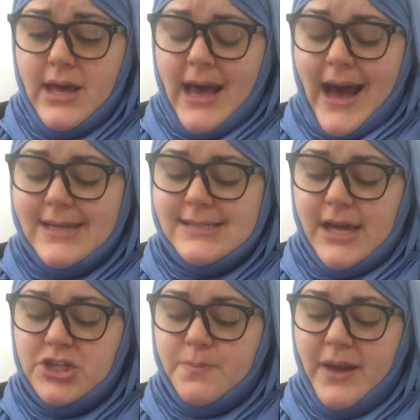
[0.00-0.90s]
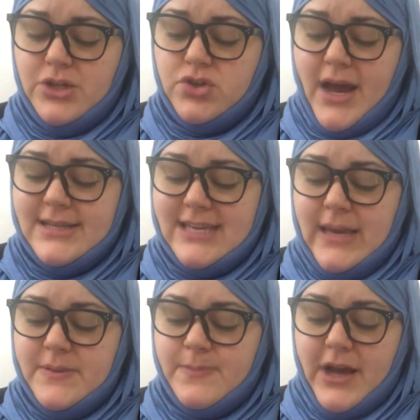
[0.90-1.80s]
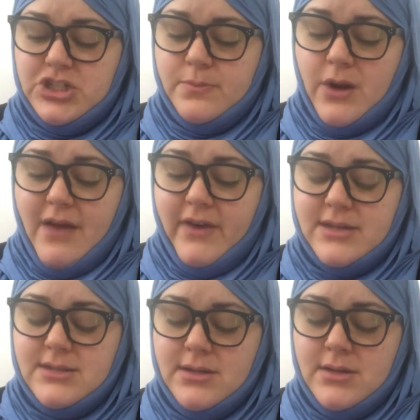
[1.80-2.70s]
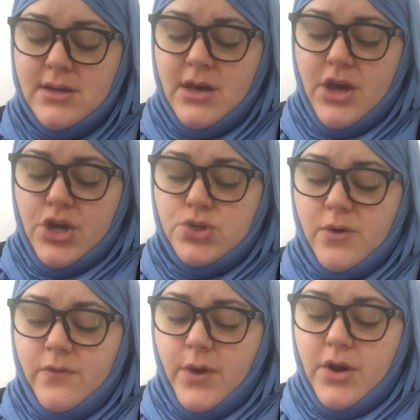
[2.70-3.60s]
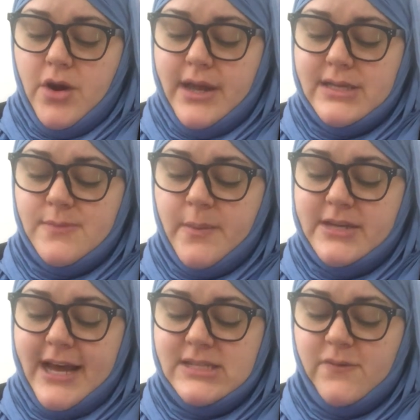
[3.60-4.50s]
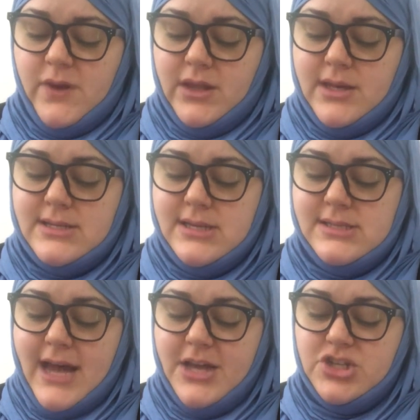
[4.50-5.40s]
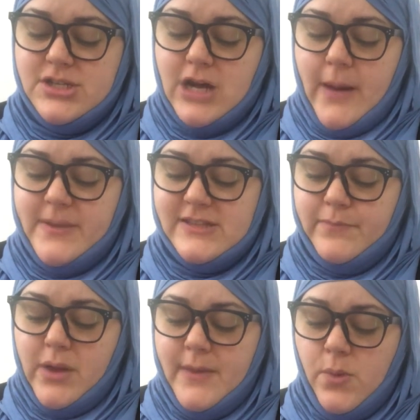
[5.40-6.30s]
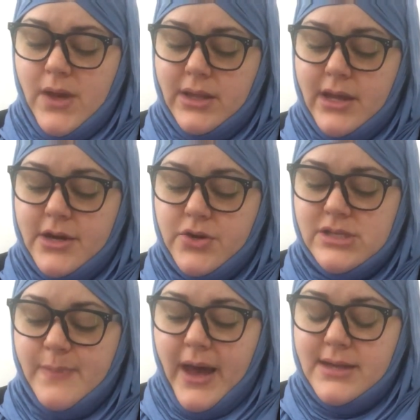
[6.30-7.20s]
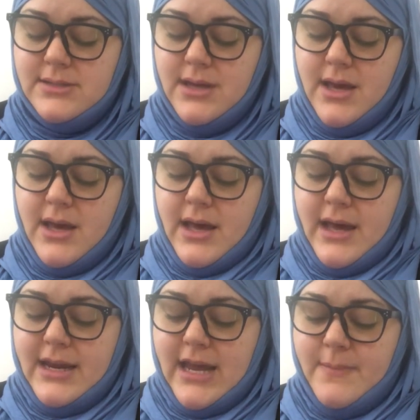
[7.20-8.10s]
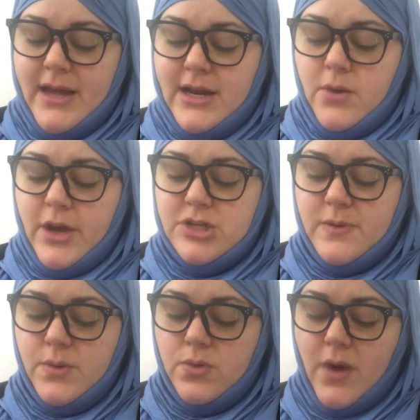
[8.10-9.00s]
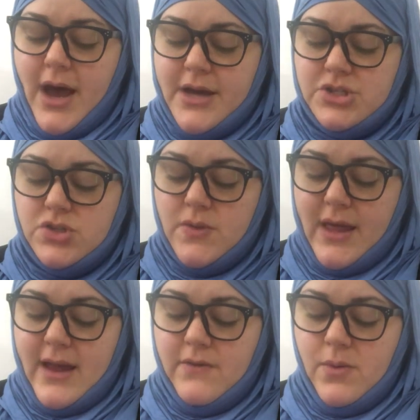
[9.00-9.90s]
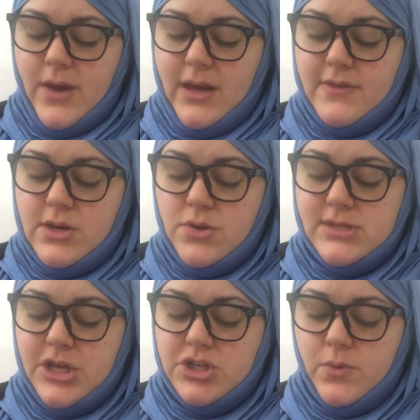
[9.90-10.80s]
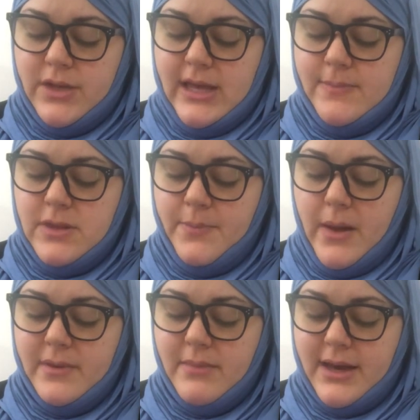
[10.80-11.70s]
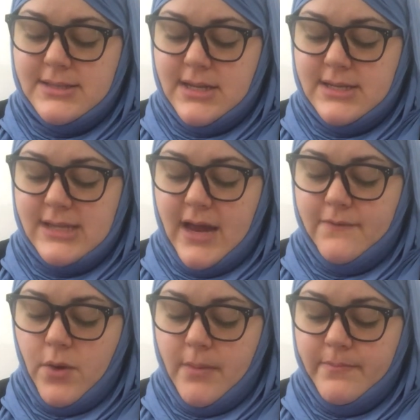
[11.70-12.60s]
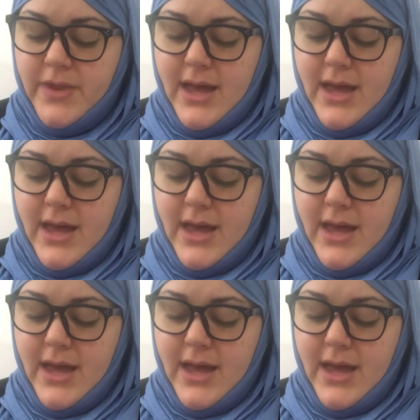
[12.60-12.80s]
As such, Ben tried to keep his passion private. To avoid hurting his mom and dad's feelings, he stashed his copies of Plumbing Weekly under his bed, and he had made an arrangement with Raj so that every week the newsagent would keep the plumbing magazine aside for him.